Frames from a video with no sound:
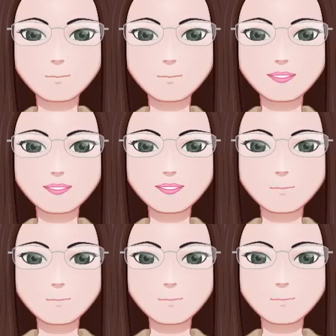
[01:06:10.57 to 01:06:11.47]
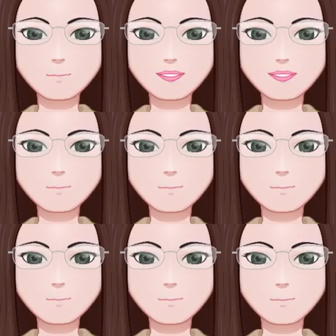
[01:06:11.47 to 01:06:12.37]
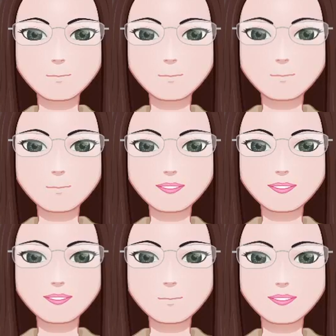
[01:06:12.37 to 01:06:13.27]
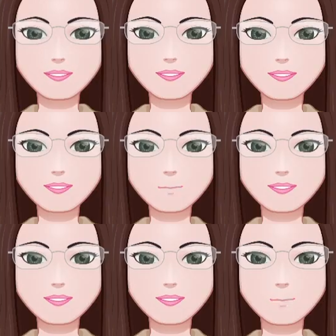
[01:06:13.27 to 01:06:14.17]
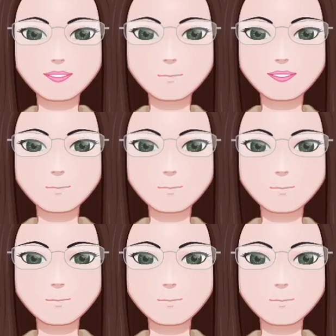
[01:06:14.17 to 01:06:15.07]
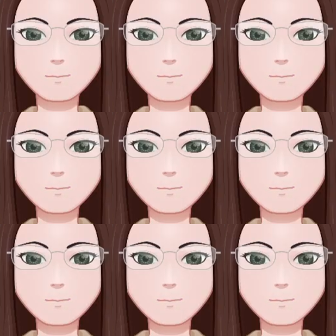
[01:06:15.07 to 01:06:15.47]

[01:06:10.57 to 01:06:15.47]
and then of course you spend your time going, I must be wrong on the few times you're actually right.